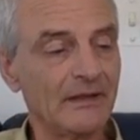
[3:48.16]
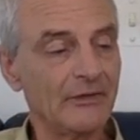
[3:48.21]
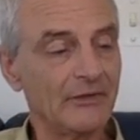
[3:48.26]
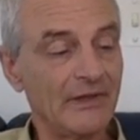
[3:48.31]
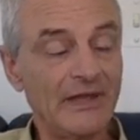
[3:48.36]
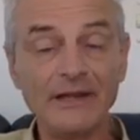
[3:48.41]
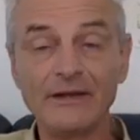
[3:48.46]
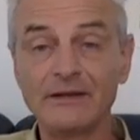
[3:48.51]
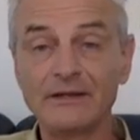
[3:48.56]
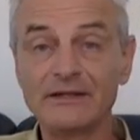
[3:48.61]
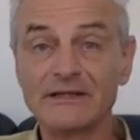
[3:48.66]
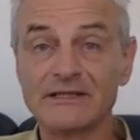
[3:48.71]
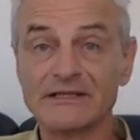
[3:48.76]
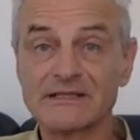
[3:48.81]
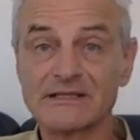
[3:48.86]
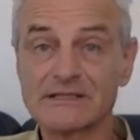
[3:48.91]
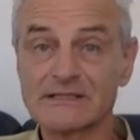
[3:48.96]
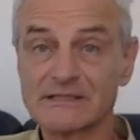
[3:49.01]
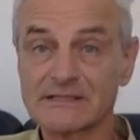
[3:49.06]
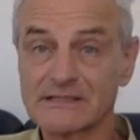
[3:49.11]
Then the
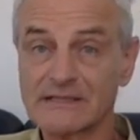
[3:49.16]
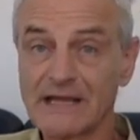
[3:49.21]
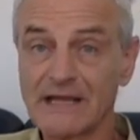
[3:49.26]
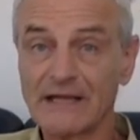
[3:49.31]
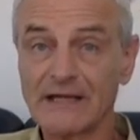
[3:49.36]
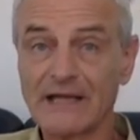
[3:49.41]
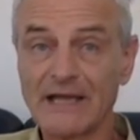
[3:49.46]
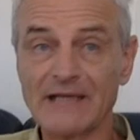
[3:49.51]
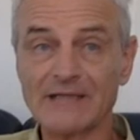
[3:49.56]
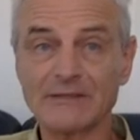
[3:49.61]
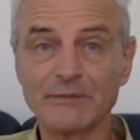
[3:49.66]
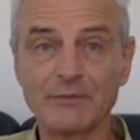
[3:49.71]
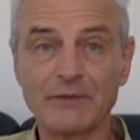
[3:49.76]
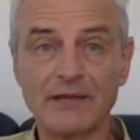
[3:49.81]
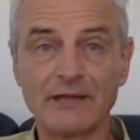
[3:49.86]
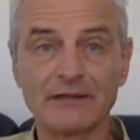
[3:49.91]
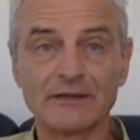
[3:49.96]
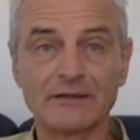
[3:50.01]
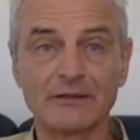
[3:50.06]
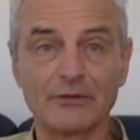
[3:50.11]
second
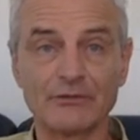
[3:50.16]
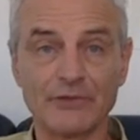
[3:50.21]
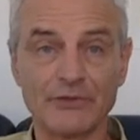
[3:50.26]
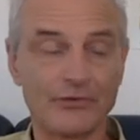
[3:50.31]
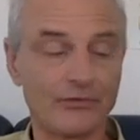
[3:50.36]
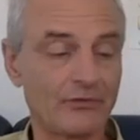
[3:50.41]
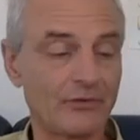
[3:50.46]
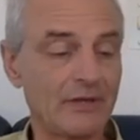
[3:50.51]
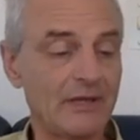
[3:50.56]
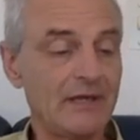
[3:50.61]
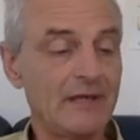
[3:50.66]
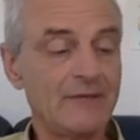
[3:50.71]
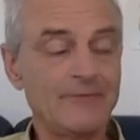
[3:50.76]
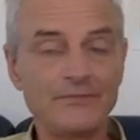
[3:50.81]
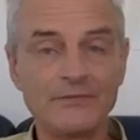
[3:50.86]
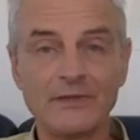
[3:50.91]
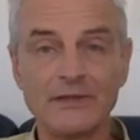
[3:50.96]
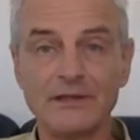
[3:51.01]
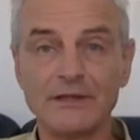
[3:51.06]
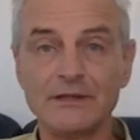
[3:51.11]
aspect of the 3
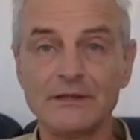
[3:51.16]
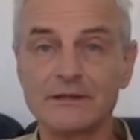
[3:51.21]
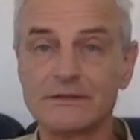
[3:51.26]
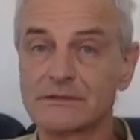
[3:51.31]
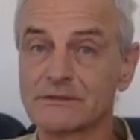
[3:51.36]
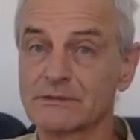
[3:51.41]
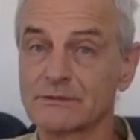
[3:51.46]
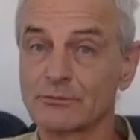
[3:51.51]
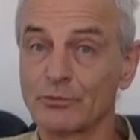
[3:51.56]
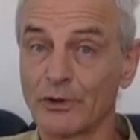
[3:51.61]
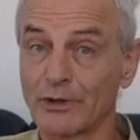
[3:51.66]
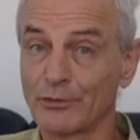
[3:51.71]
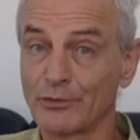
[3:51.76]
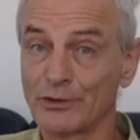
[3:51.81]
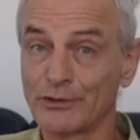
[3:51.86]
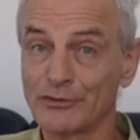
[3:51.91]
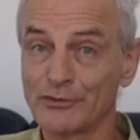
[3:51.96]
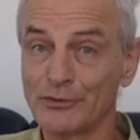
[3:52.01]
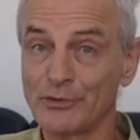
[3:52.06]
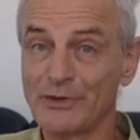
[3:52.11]
is, what are we
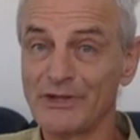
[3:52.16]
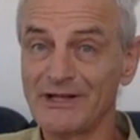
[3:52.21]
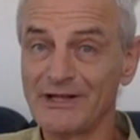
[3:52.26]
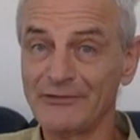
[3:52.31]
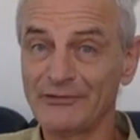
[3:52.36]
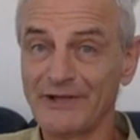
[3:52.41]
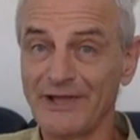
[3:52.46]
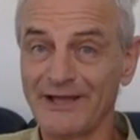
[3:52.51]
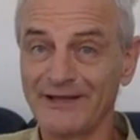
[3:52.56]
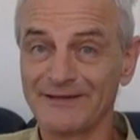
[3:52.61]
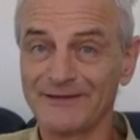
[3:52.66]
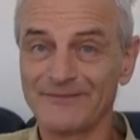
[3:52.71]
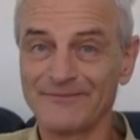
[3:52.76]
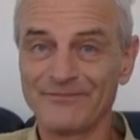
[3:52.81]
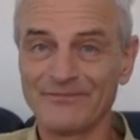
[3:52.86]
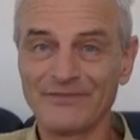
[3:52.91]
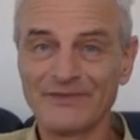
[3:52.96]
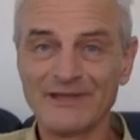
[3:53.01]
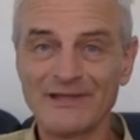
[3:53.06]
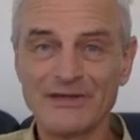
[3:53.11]
going to do with the left hand?
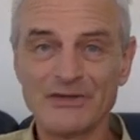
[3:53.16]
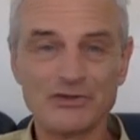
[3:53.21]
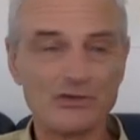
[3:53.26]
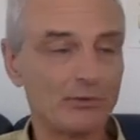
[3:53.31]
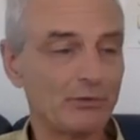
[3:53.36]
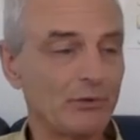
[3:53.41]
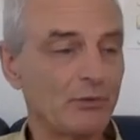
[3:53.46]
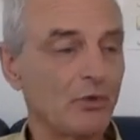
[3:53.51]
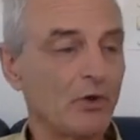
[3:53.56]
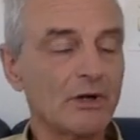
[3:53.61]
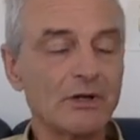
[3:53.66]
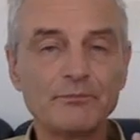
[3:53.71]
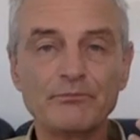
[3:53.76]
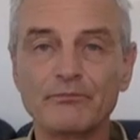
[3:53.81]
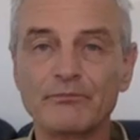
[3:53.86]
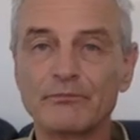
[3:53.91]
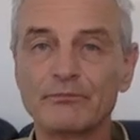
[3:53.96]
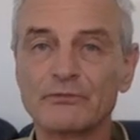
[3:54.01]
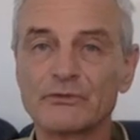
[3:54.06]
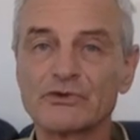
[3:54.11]
So we want to
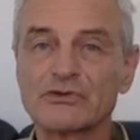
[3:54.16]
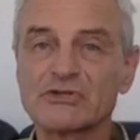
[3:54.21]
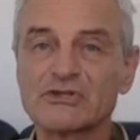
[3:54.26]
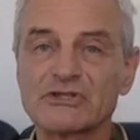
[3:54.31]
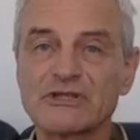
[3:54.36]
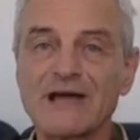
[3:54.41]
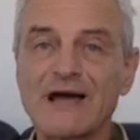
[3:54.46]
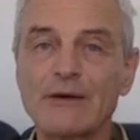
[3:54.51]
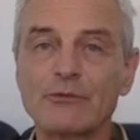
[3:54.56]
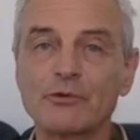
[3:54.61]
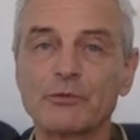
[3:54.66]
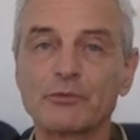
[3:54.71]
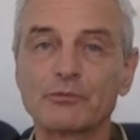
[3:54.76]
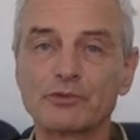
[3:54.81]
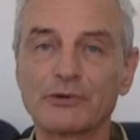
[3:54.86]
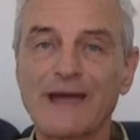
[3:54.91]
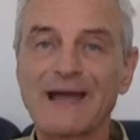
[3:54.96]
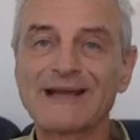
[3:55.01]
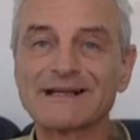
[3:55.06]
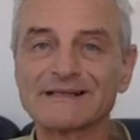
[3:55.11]
start with
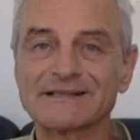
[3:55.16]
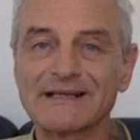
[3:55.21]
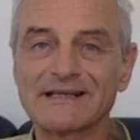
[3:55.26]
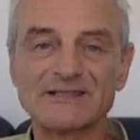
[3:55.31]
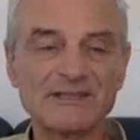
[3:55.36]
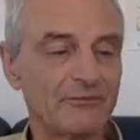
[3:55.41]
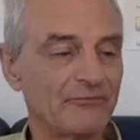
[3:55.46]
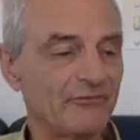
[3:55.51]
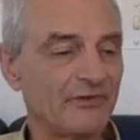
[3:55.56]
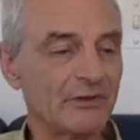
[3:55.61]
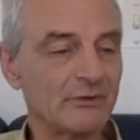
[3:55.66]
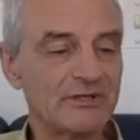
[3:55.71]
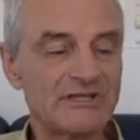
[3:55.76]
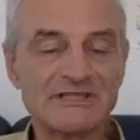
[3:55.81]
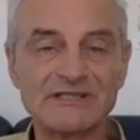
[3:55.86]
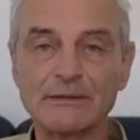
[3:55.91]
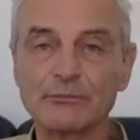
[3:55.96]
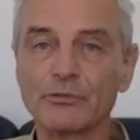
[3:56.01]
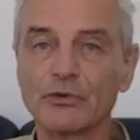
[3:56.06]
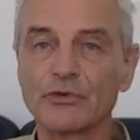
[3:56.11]
practicing some very
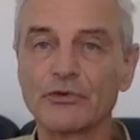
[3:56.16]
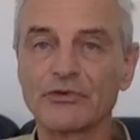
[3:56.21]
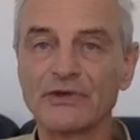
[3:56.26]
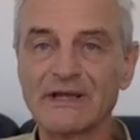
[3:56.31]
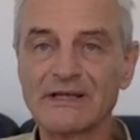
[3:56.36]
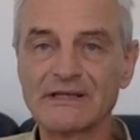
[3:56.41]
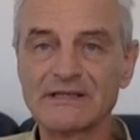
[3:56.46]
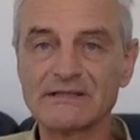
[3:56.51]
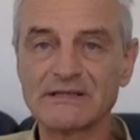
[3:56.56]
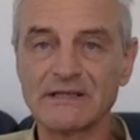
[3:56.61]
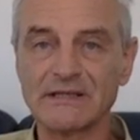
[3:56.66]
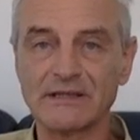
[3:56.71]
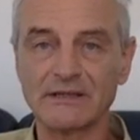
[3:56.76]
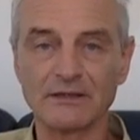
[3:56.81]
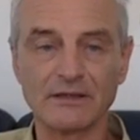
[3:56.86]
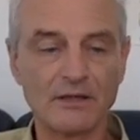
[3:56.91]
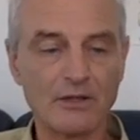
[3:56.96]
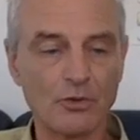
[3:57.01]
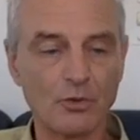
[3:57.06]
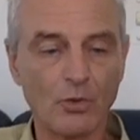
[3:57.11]
simple things
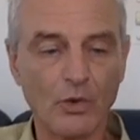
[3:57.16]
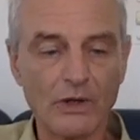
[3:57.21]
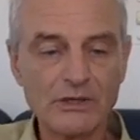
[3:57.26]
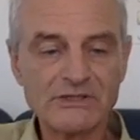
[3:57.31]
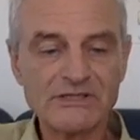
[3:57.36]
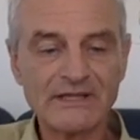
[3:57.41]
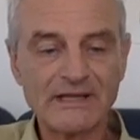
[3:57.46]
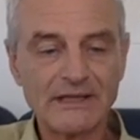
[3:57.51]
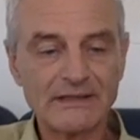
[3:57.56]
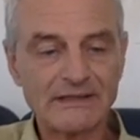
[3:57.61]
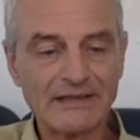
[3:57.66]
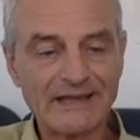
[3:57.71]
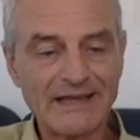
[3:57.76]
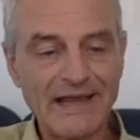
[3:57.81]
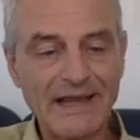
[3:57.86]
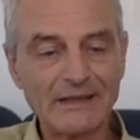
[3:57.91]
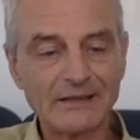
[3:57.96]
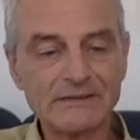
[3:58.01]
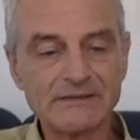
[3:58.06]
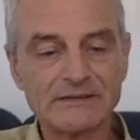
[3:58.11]
here. Want to get the
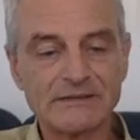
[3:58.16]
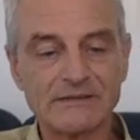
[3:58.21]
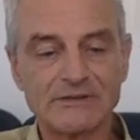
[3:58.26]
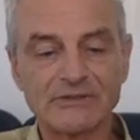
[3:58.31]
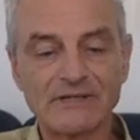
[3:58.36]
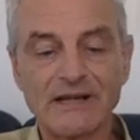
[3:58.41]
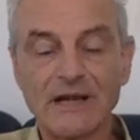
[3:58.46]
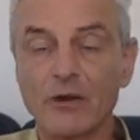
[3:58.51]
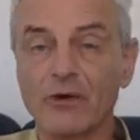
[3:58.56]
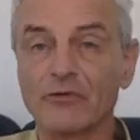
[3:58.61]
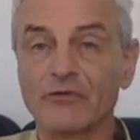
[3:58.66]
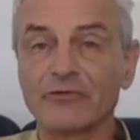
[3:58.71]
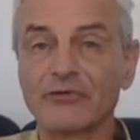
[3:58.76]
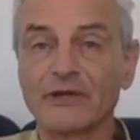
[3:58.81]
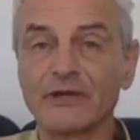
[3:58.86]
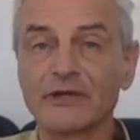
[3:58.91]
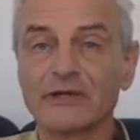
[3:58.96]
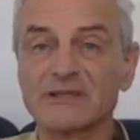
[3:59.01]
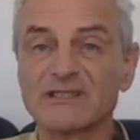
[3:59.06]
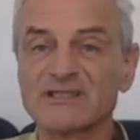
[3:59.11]
calluses on our
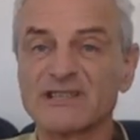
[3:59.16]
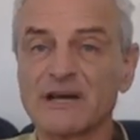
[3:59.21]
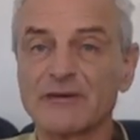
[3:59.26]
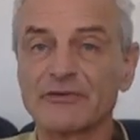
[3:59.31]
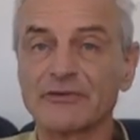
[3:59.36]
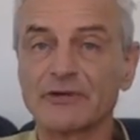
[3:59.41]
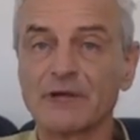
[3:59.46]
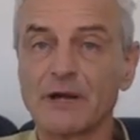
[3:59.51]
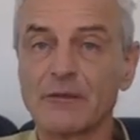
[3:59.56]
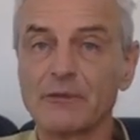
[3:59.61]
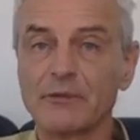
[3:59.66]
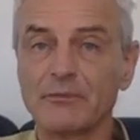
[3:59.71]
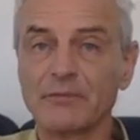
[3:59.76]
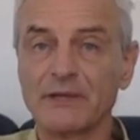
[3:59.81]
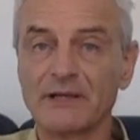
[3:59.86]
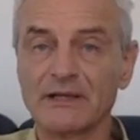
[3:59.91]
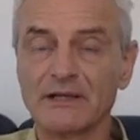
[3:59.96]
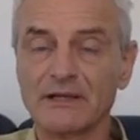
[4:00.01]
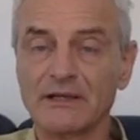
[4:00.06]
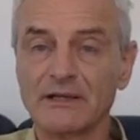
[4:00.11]
fingers toughen up a bit,